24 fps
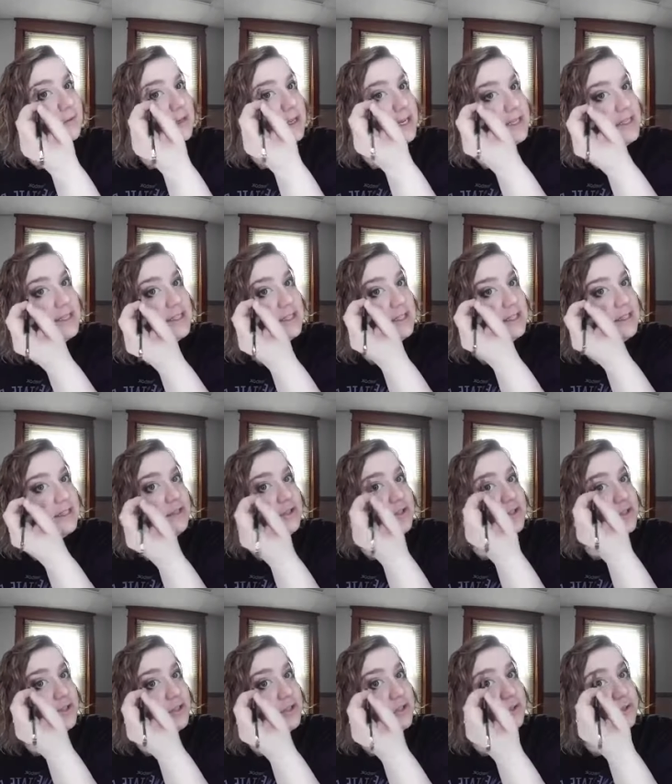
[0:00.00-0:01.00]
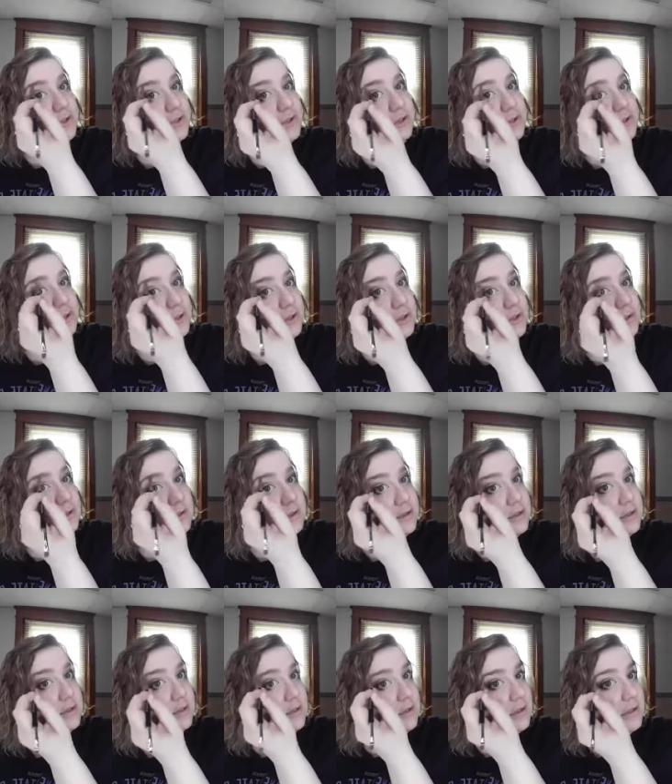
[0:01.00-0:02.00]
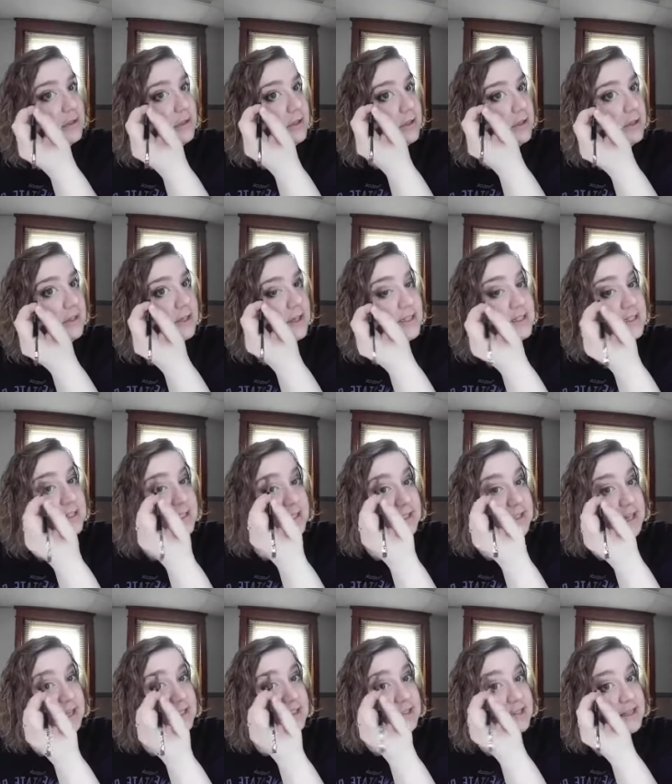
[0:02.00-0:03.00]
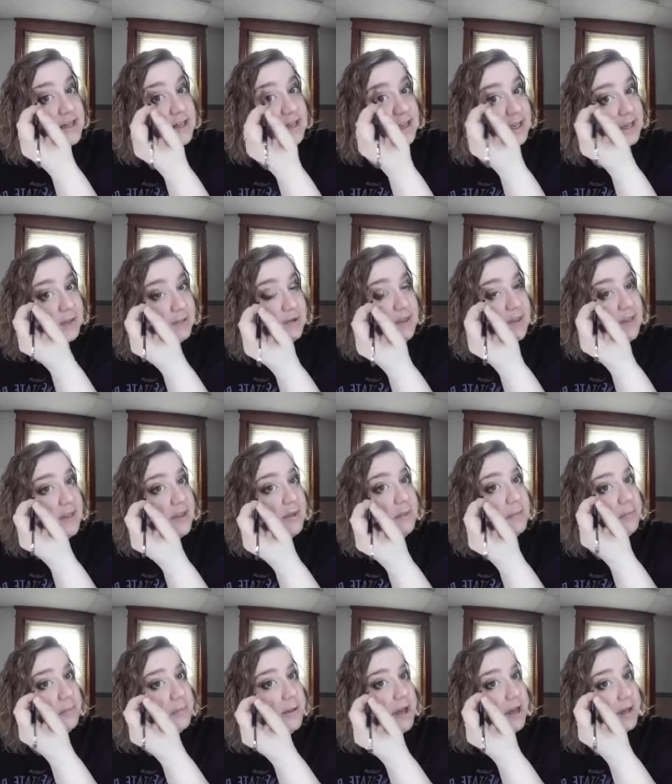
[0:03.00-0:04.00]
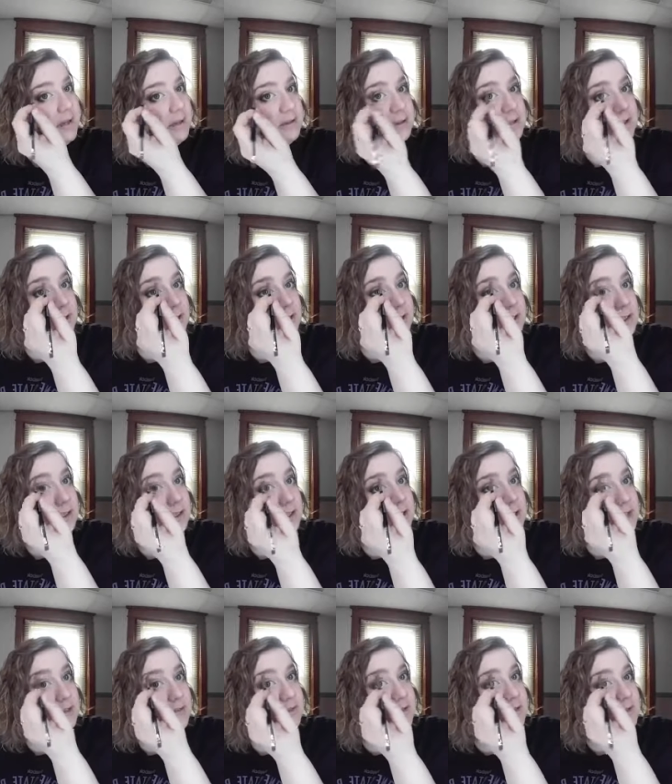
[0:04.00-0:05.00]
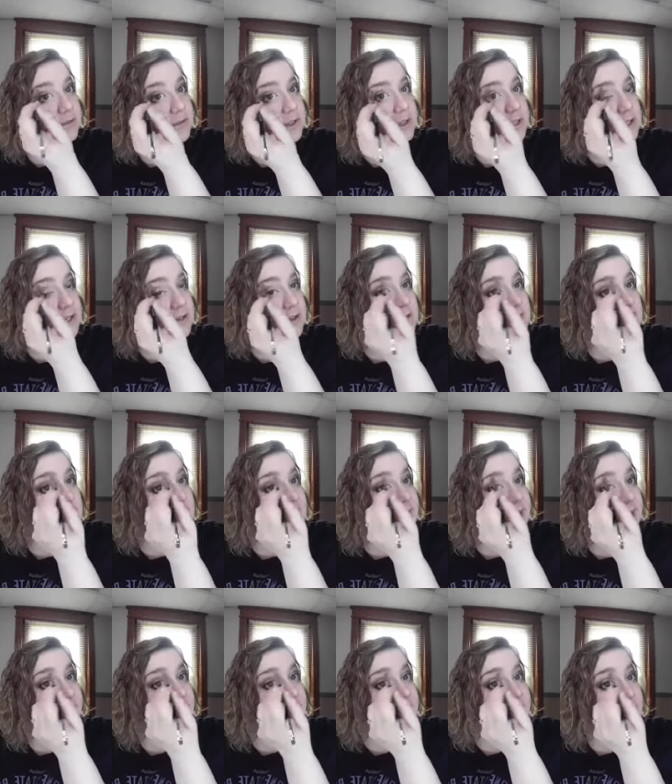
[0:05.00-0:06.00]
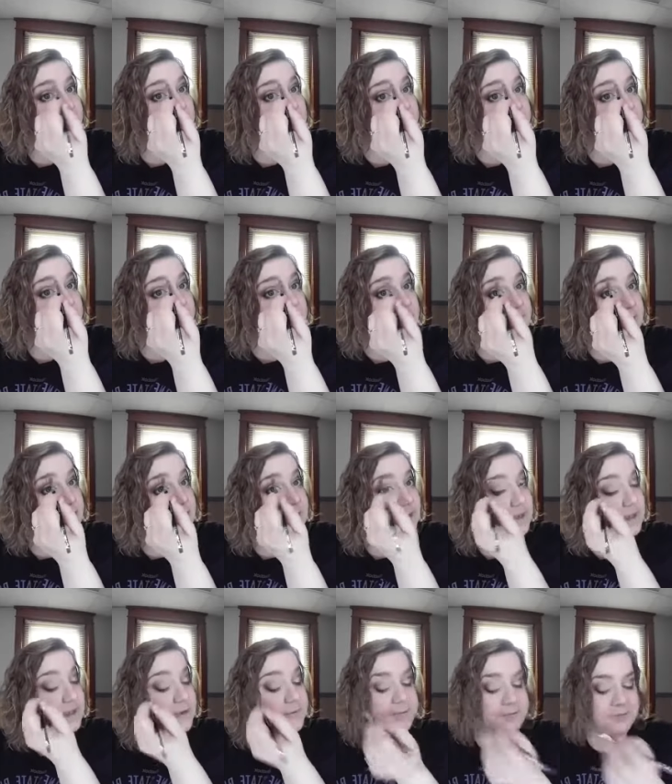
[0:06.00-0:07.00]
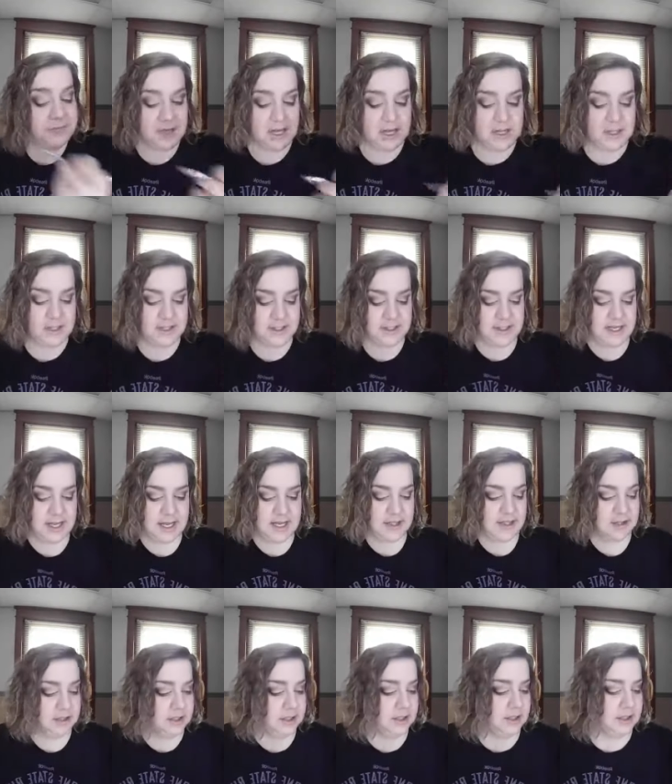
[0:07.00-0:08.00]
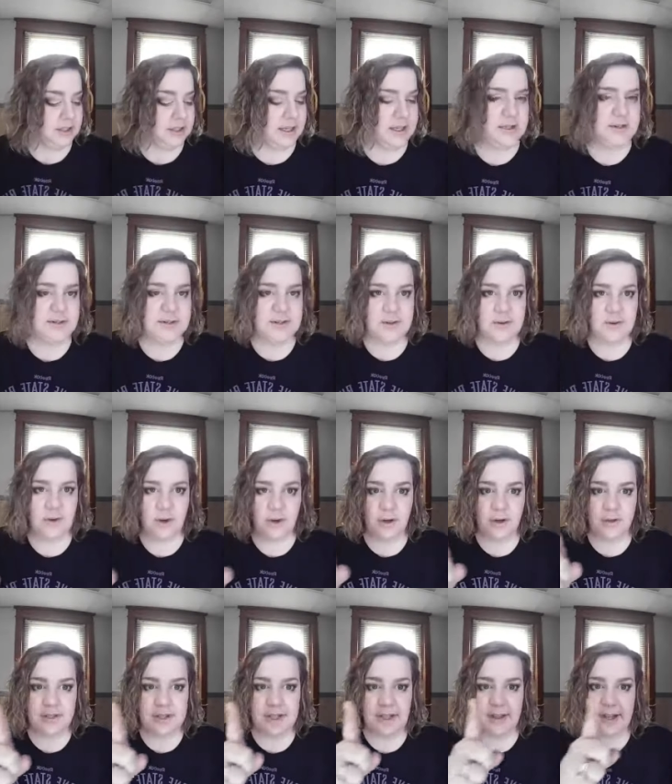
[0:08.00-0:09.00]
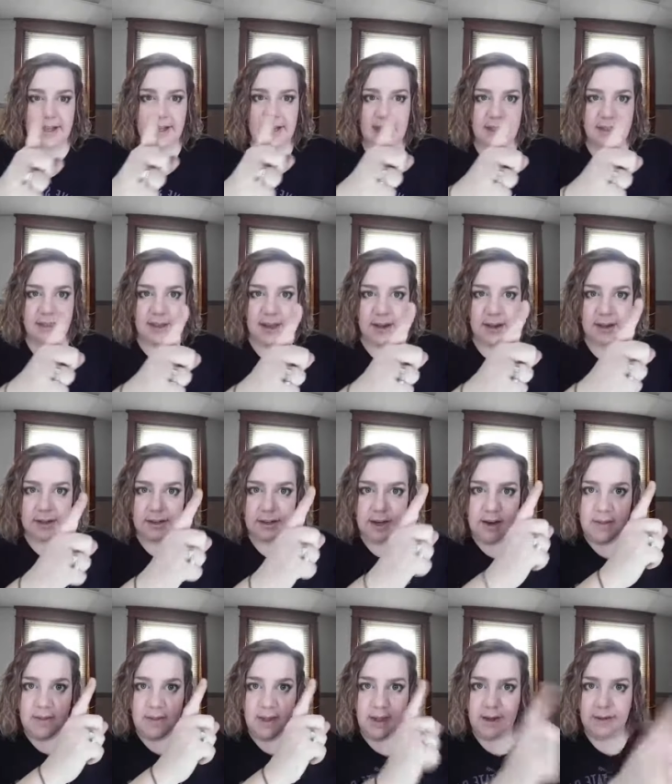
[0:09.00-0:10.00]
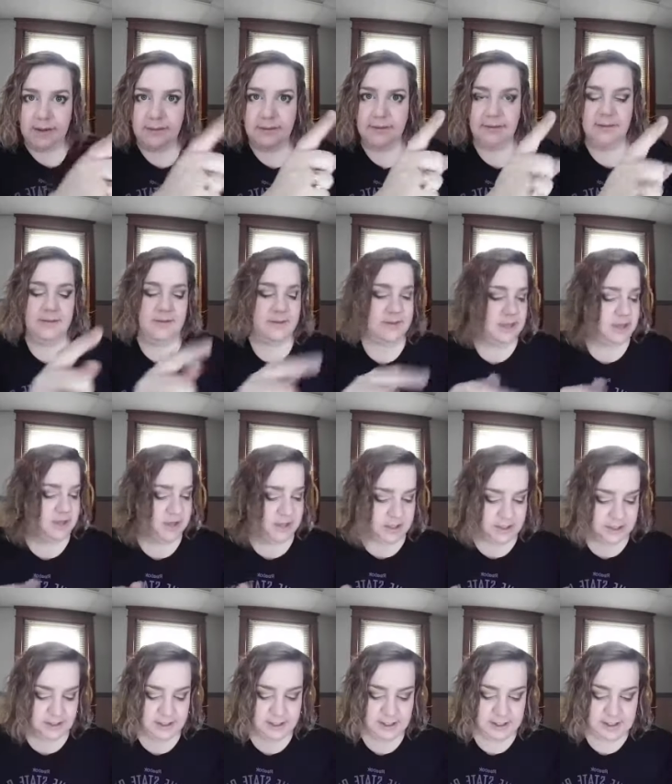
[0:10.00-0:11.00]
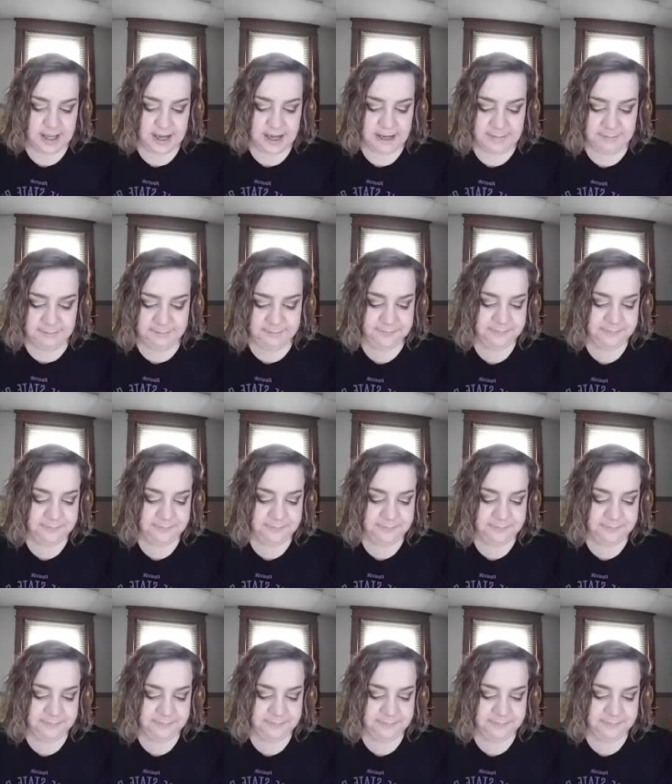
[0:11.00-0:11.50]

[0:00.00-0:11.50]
I did it last night with the bell look. If you want to go to that video and just take a look, like scroll till I get there, and then you can look at that.